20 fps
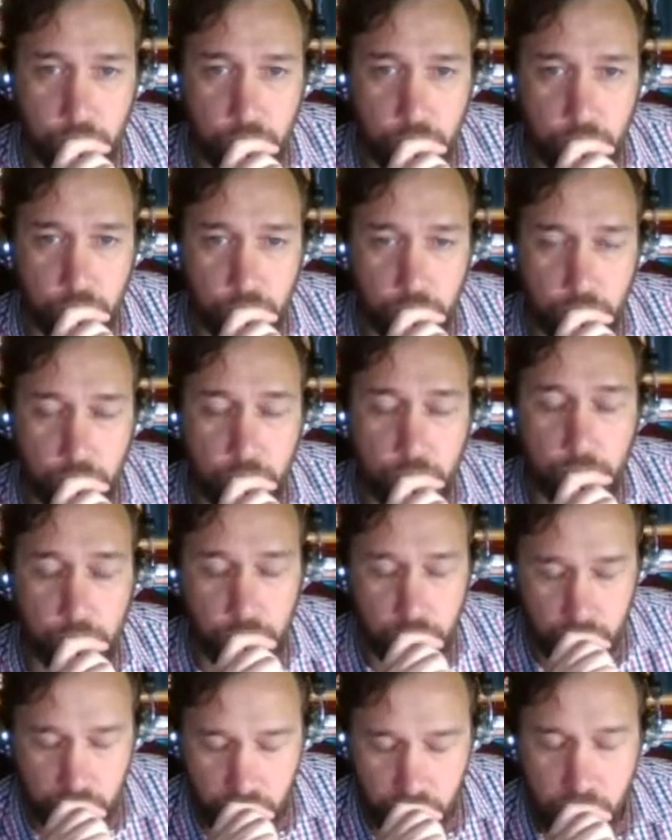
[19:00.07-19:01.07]
almost like
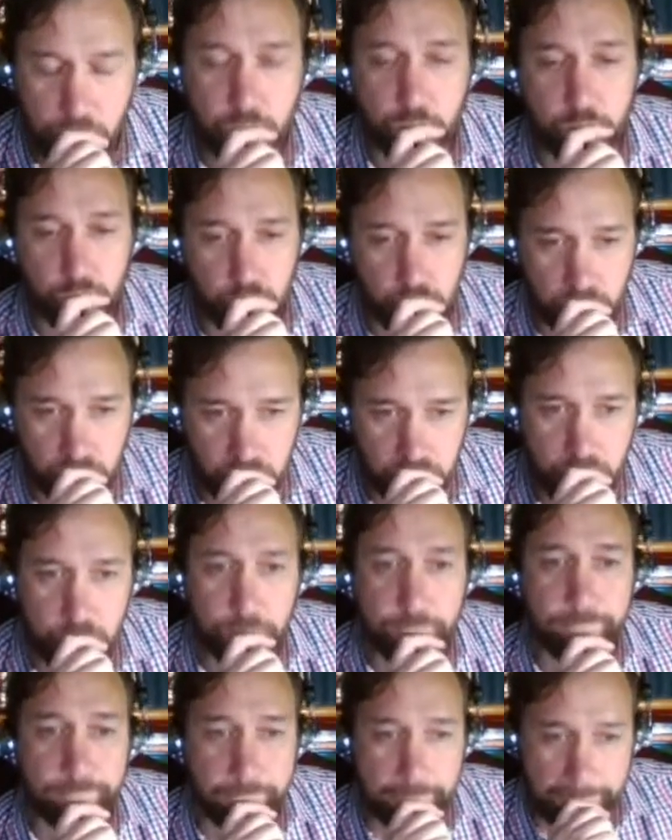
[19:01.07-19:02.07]
I can't even move
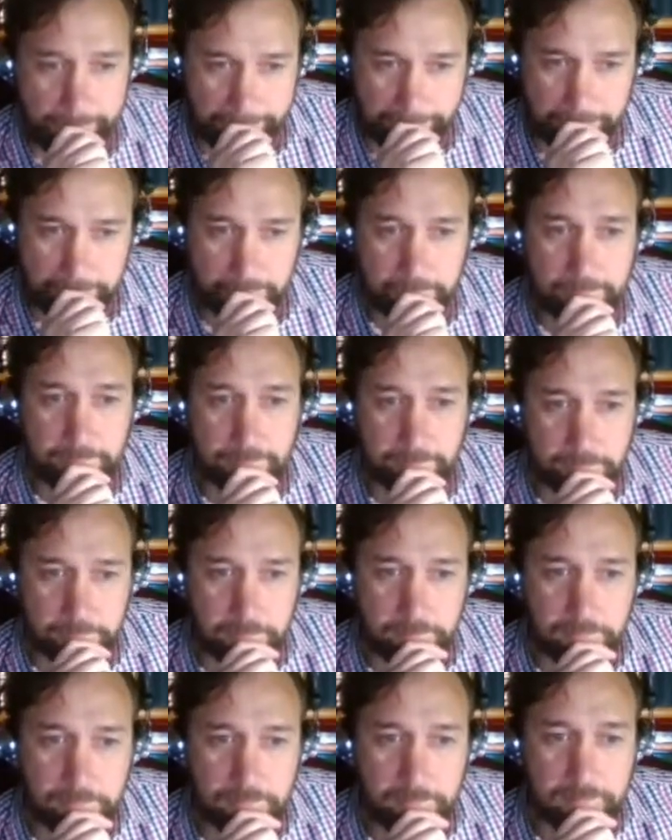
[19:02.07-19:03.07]
close to him.
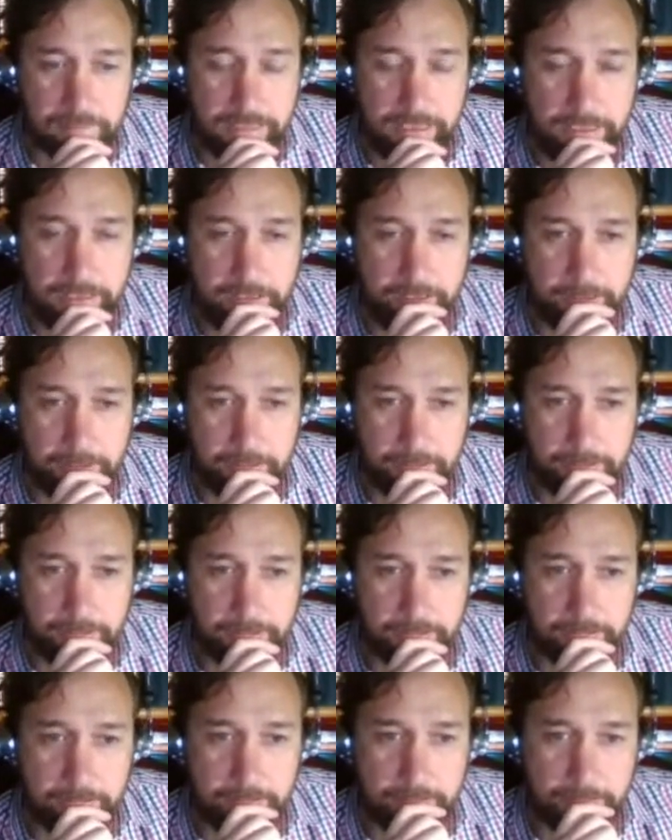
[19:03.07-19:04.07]
Night times
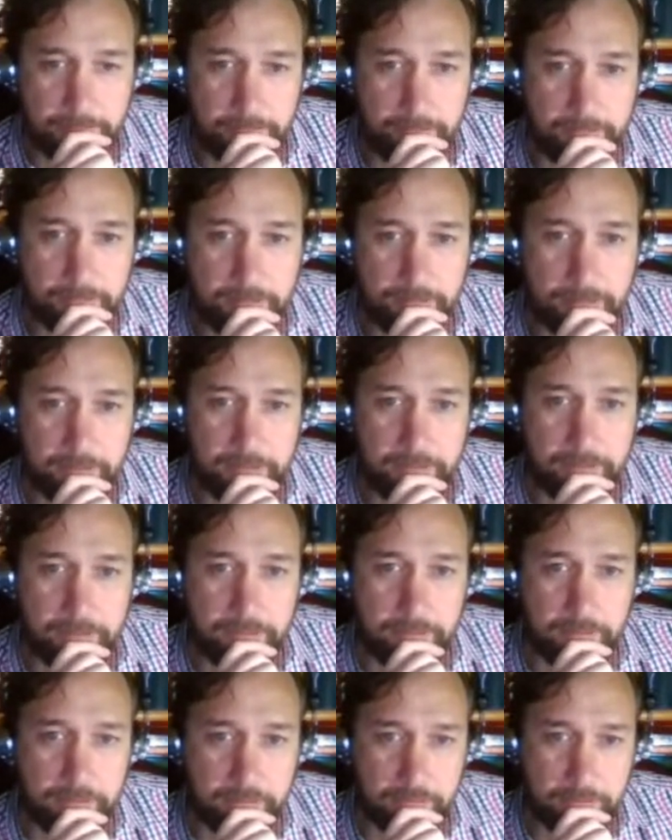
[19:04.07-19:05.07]
are not
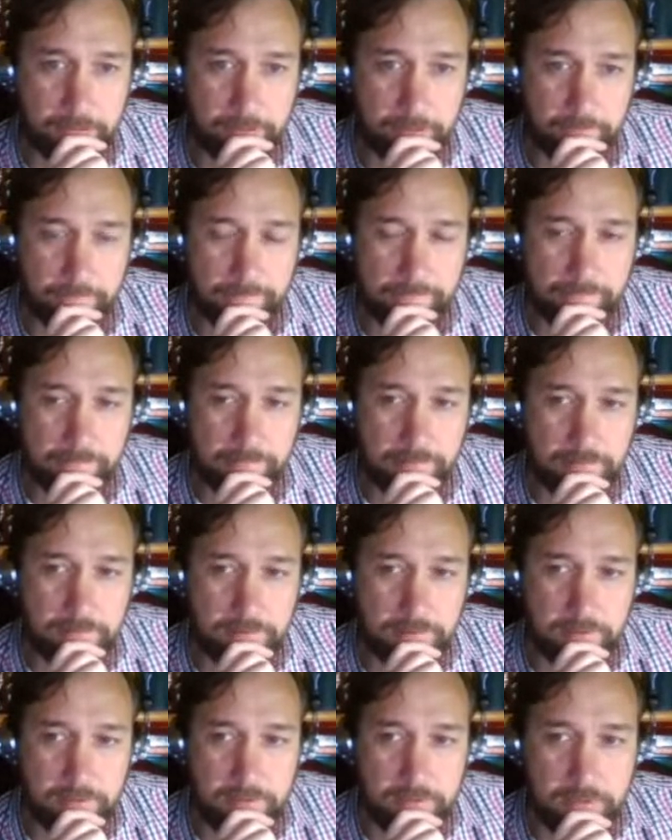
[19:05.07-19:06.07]
as
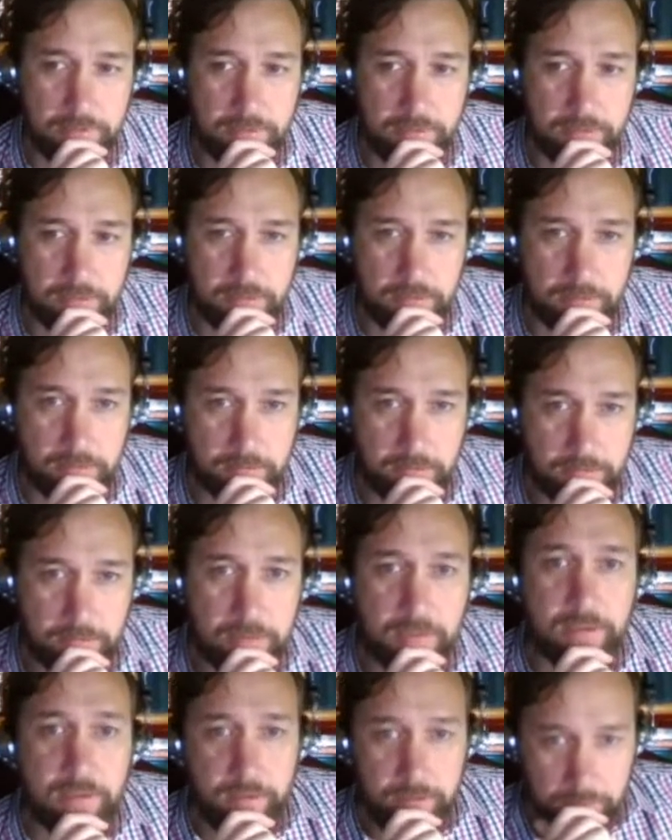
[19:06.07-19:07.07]
romantic as it's supposed to
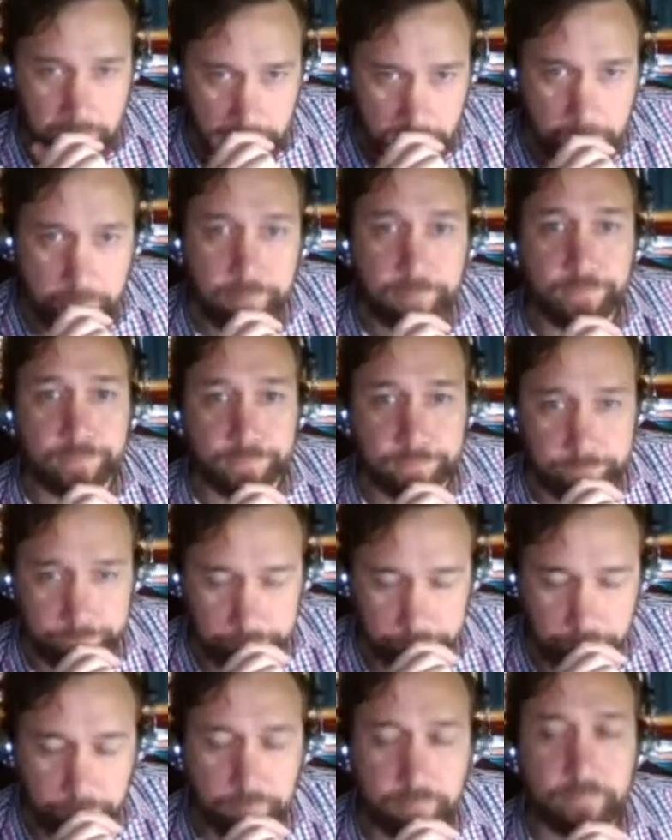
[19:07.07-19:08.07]
be or used to
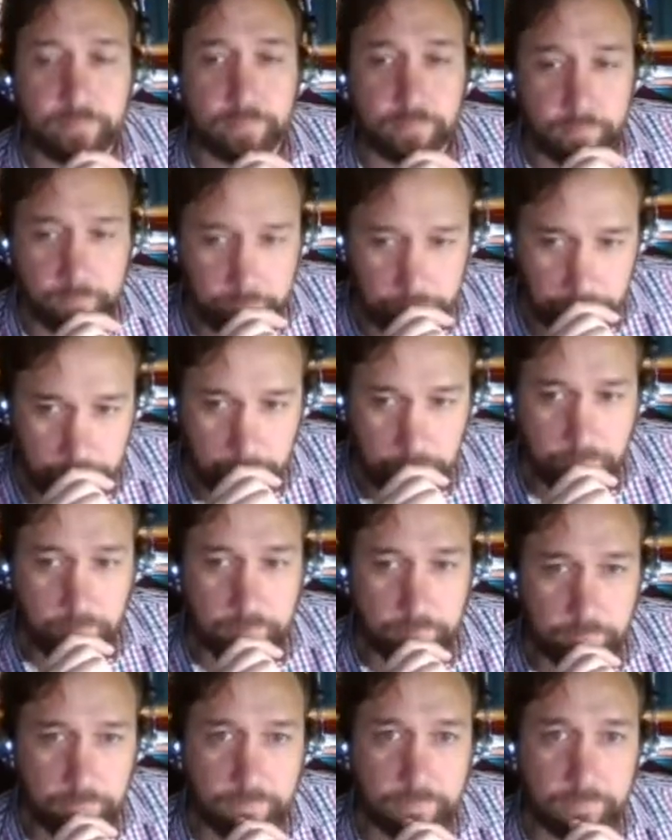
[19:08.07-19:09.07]
be. Why can't
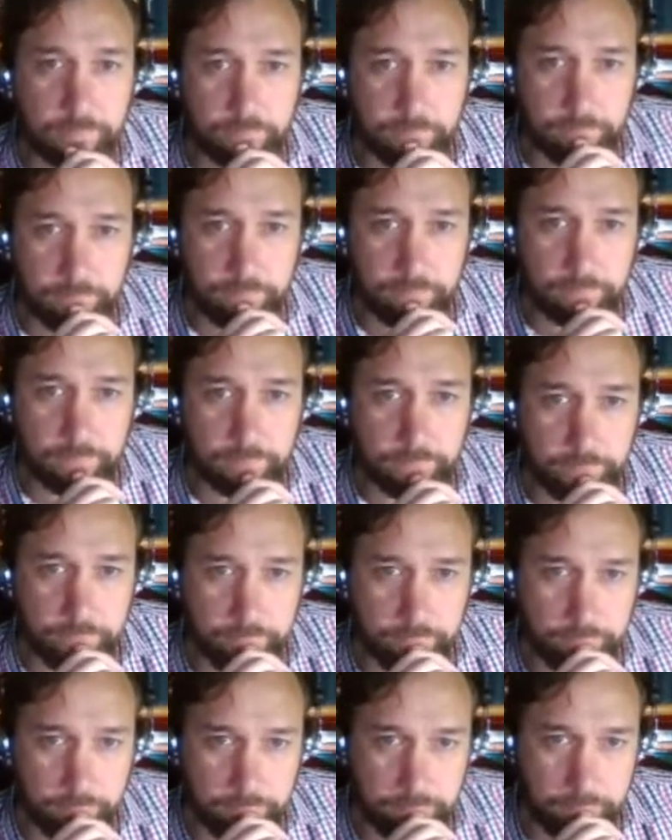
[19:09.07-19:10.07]
I touch my
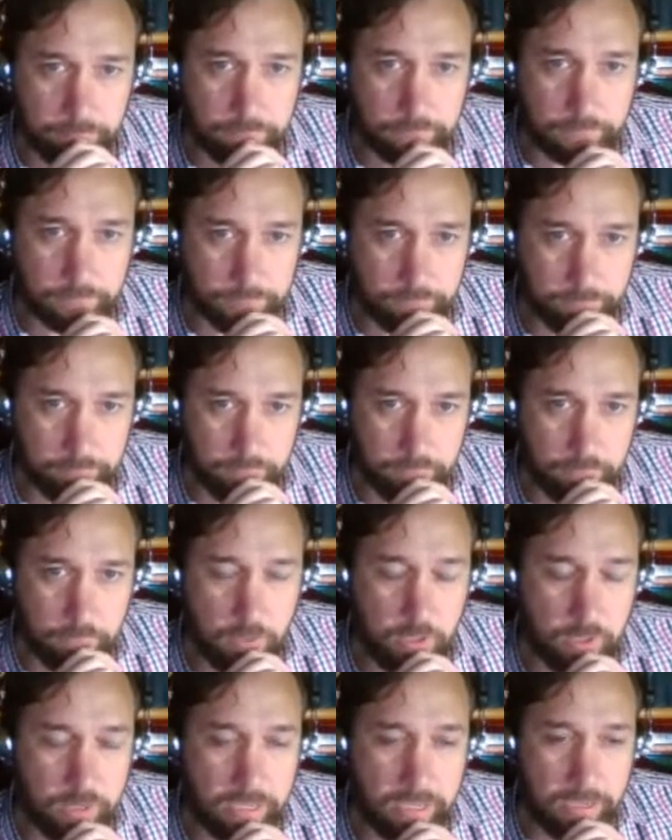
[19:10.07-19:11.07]
husband? Is
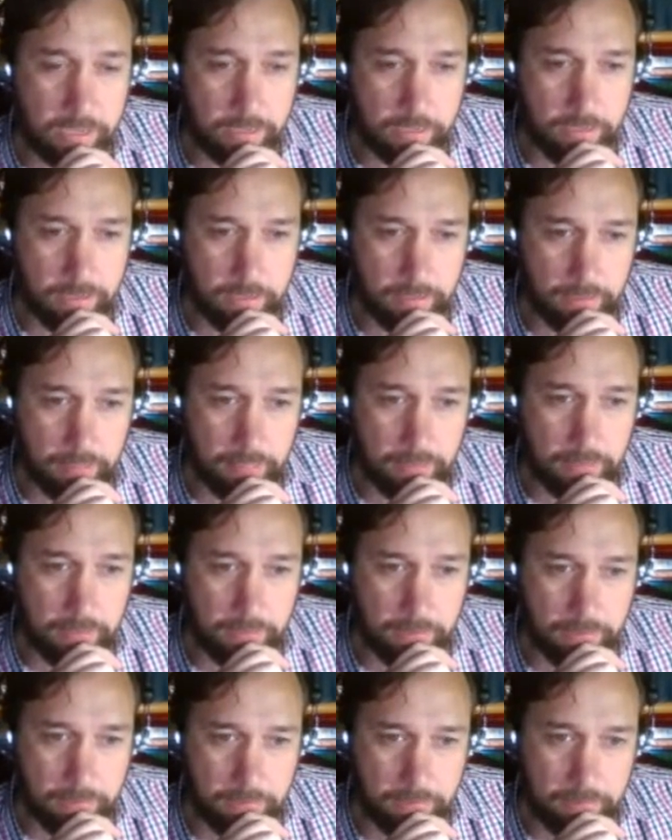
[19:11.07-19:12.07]
this
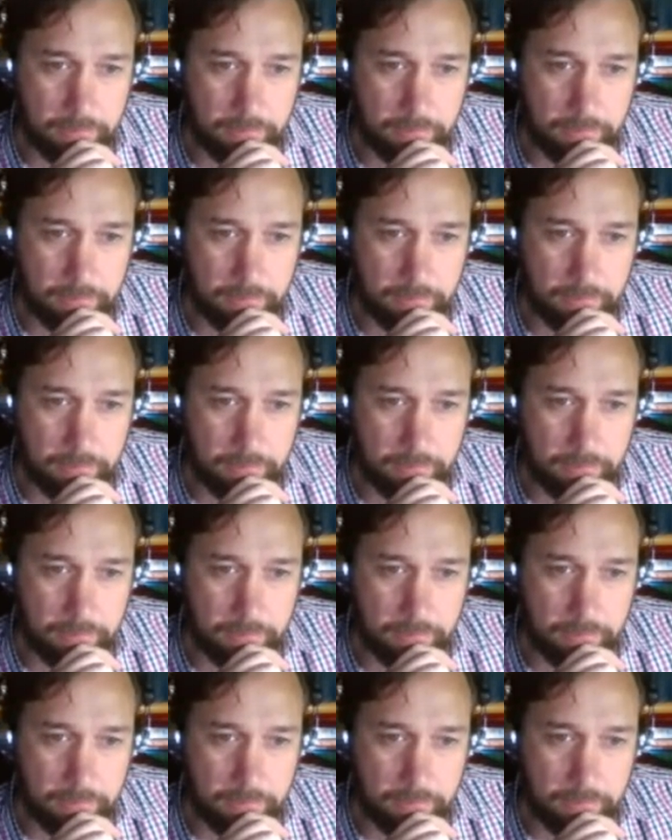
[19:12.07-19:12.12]
PTSD?